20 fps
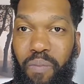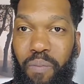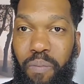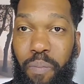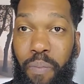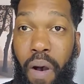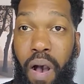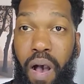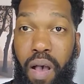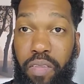
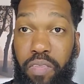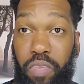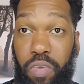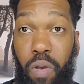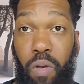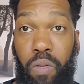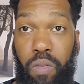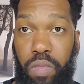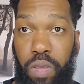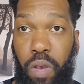boss, the
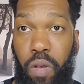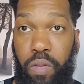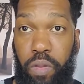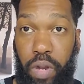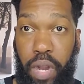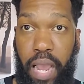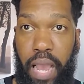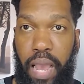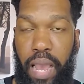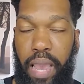older
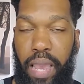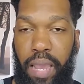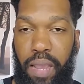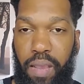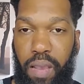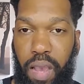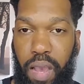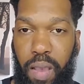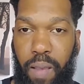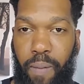guy,
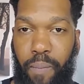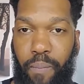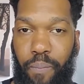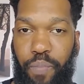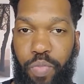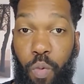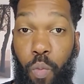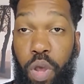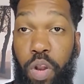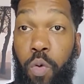
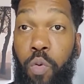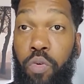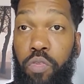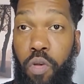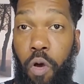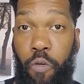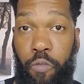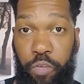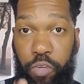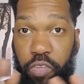the one who was
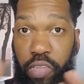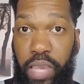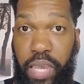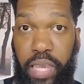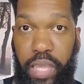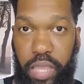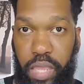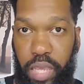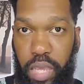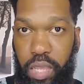
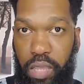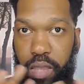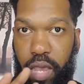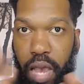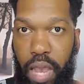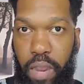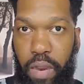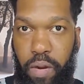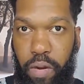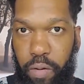overseeing the
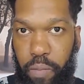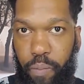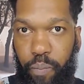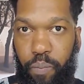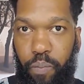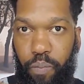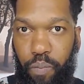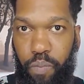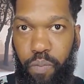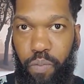entire
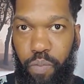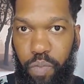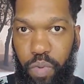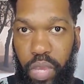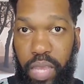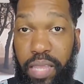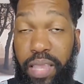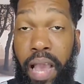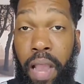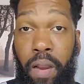
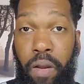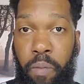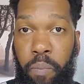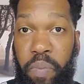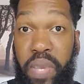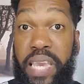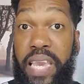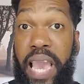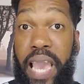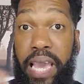
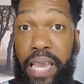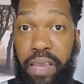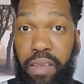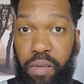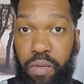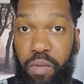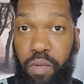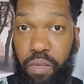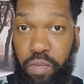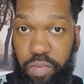PA
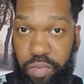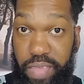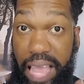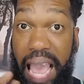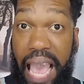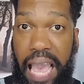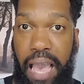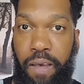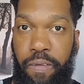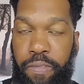
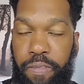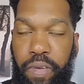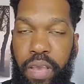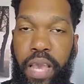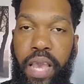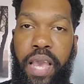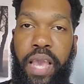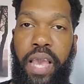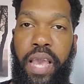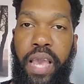staff.
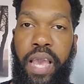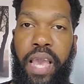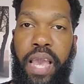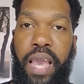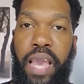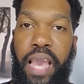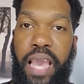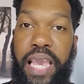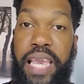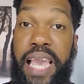
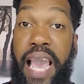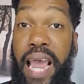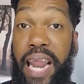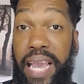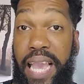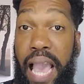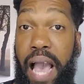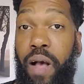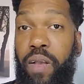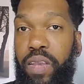He had a
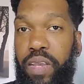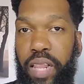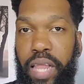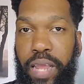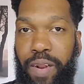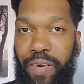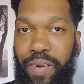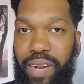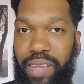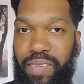
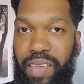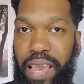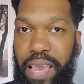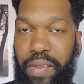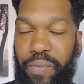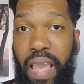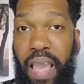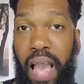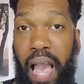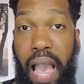calculator in his hand.
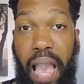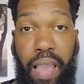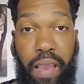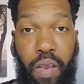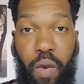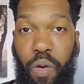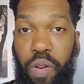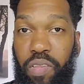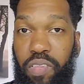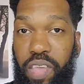I
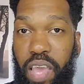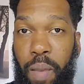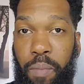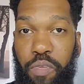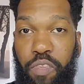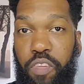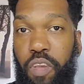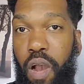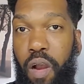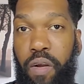go to say I'm
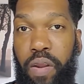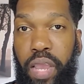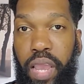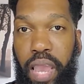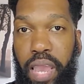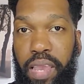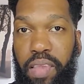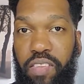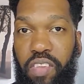sorry, and he's